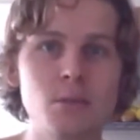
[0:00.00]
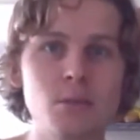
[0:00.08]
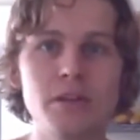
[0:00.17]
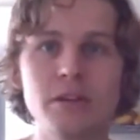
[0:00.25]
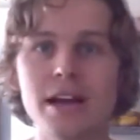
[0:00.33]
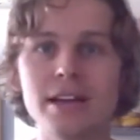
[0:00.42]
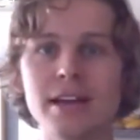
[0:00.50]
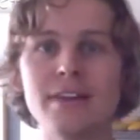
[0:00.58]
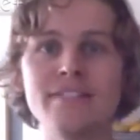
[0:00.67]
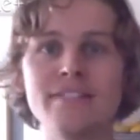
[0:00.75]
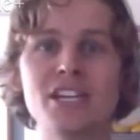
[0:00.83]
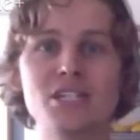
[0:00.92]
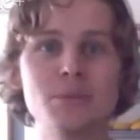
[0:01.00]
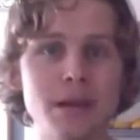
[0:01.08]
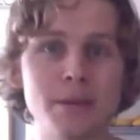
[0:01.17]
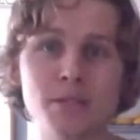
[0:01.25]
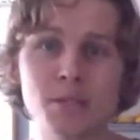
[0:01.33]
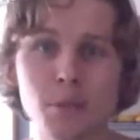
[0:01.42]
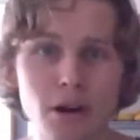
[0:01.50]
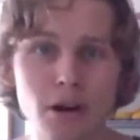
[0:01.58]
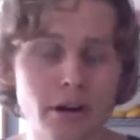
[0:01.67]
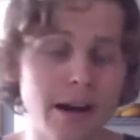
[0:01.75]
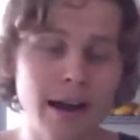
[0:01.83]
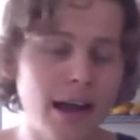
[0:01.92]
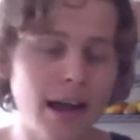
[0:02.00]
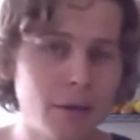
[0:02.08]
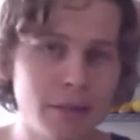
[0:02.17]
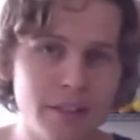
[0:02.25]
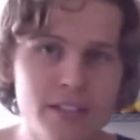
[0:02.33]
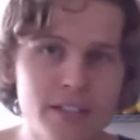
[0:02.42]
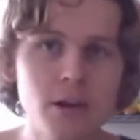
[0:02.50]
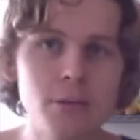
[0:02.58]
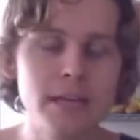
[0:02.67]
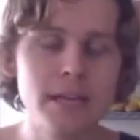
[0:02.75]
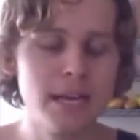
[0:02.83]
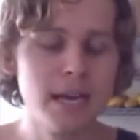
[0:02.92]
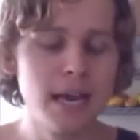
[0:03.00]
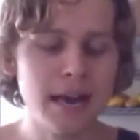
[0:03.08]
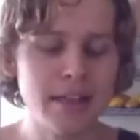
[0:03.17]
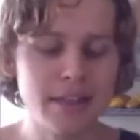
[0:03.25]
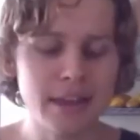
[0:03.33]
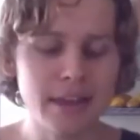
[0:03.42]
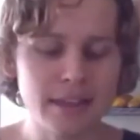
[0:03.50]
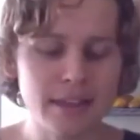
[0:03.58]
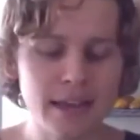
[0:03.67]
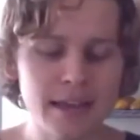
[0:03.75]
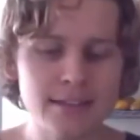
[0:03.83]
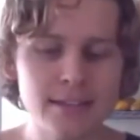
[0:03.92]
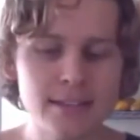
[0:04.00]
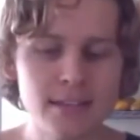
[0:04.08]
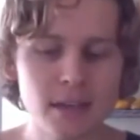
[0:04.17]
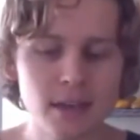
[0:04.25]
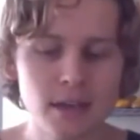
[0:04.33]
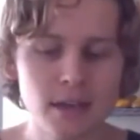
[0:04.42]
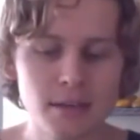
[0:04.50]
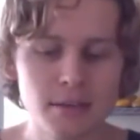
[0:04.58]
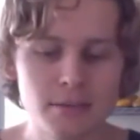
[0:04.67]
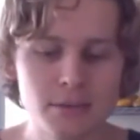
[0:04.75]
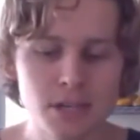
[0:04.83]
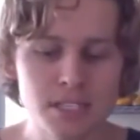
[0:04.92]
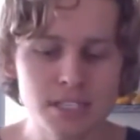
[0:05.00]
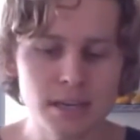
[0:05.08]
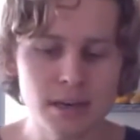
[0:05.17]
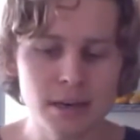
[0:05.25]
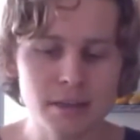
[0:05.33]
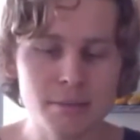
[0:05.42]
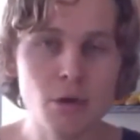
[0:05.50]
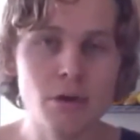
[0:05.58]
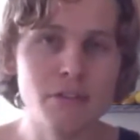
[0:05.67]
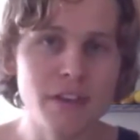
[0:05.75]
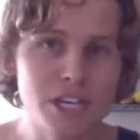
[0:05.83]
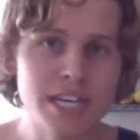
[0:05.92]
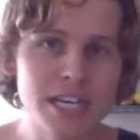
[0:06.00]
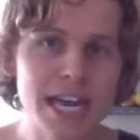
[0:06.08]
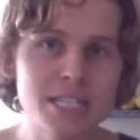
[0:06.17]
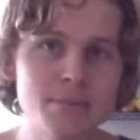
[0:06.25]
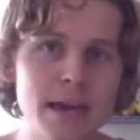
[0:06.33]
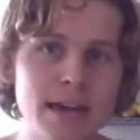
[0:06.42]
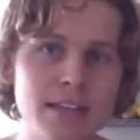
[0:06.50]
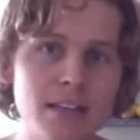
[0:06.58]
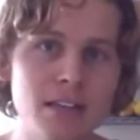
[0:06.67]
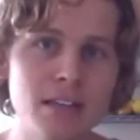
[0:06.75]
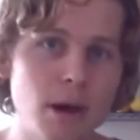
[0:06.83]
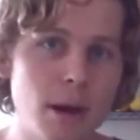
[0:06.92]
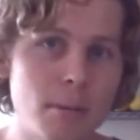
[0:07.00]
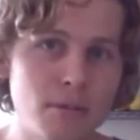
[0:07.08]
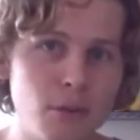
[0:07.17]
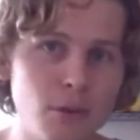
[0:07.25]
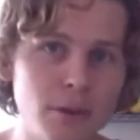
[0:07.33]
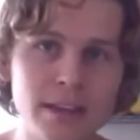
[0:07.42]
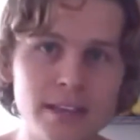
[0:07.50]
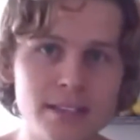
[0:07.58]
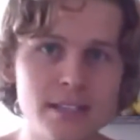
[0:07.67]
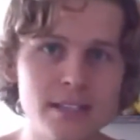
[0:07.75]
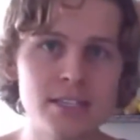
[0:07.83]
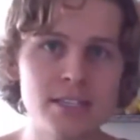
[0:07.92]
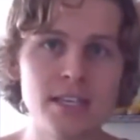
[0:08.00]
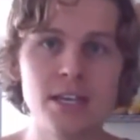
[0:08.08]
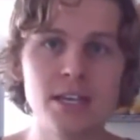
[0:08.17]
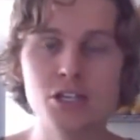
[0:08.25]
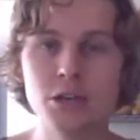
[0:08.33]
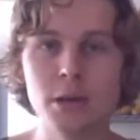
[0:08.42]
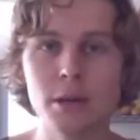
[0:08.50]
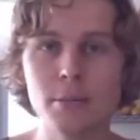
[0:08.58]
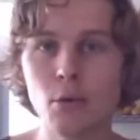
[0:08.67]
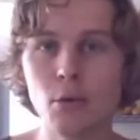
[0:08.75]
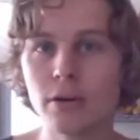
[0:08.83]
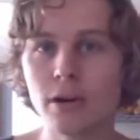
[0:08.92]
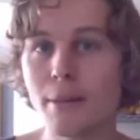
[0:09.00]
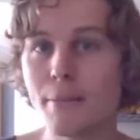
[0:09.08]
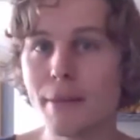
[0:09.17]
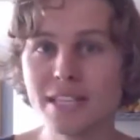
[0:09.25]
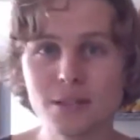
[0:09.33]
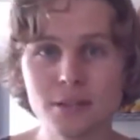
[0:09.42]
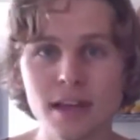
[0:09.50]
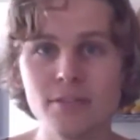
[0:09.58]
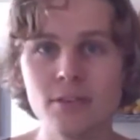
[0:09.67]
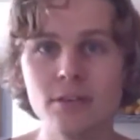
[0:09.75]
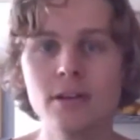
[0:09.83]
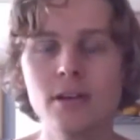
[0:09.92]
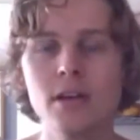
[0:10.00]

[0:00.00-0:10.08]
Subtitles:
Whether or not I've actually become smarter, I don't think so, but I think that just the motivation aspect and the proper fueling is extremely important on a mental level.